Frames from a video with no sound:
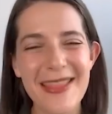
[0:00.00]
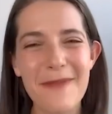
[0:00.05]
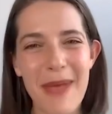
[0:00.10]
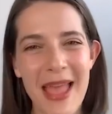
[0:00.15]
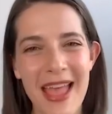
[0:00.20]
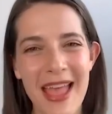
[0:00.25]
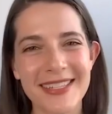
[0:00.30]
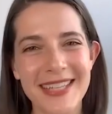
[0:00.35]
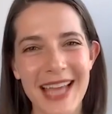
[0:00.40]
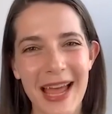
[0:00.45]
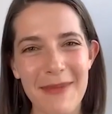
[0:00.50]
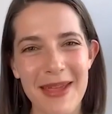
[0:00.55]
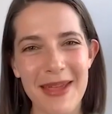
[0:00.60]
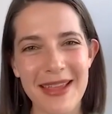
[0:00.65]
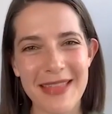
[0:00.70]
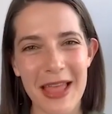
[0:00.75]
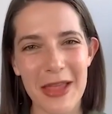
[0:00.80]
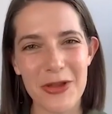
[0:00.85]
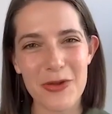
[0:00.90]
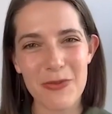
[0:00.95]
in the
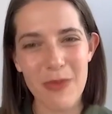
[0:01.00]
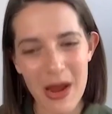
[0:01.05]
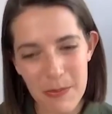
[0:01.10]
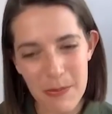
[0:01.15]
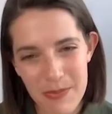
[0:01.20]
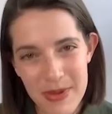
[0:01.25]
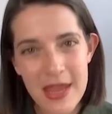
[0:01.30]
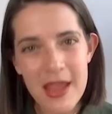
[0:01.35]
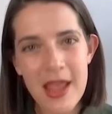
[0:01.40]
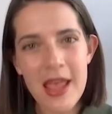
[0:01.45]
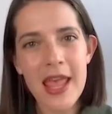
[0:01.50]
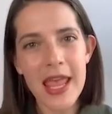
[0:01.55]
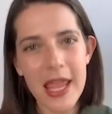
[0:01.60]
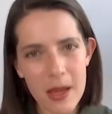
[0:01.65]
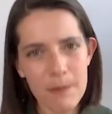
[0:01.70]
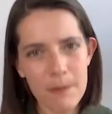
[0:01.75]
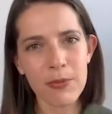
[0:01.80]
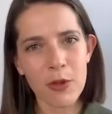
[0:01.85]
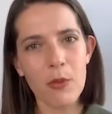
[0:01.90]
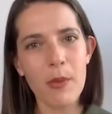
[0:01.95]
pandemic that you might be
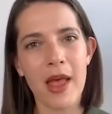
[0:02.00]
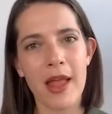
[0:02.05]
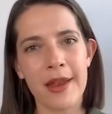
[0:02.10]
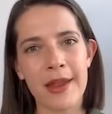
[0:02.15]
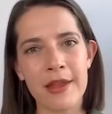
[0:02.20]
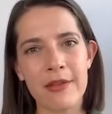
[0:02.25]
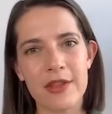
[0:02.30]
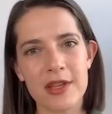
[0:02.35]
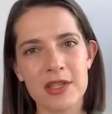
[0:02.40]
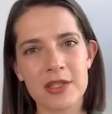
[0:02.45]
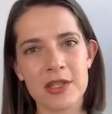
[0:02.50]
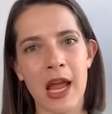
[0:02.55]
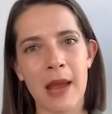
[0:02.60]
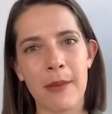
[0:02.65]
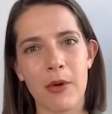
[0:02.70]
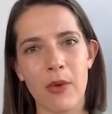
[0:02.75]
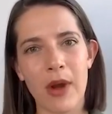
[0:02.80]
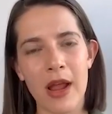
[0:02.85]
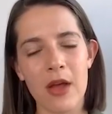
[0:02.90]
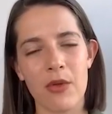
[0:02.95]
implementing this
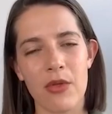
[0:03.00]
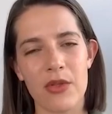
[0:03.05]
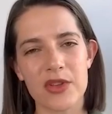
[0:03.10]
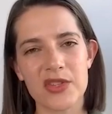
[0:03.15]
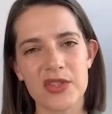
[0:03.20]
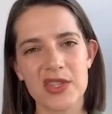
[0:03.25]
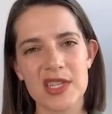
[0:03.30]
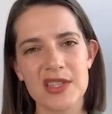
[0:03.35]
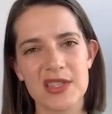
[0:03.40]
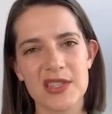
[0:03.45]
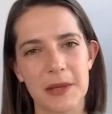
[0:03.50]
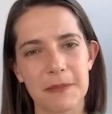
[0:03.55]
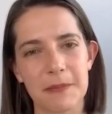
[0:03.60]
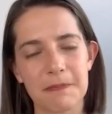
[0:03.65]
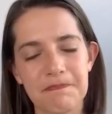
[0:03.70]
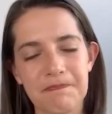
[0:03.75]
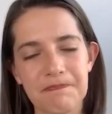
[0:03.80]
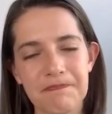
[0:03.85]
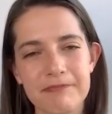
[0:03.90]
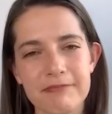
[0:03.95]
time around, this
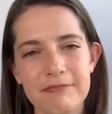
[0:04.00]
season?